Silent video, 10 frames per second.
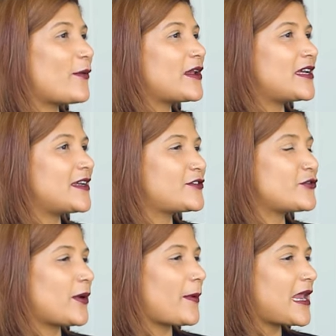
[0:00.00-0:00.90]
I want to
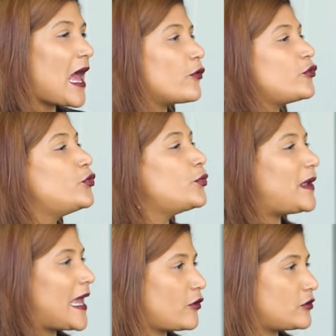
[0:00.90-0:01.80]
talk about how you
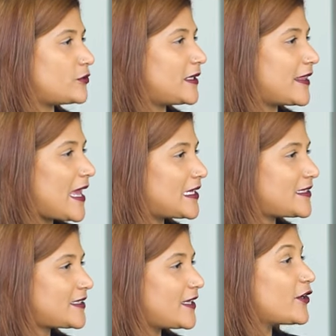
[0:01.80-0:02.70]
plan on doing
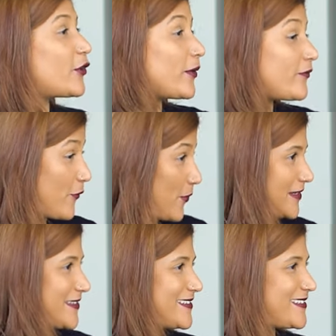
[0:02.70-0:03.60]
that going forward.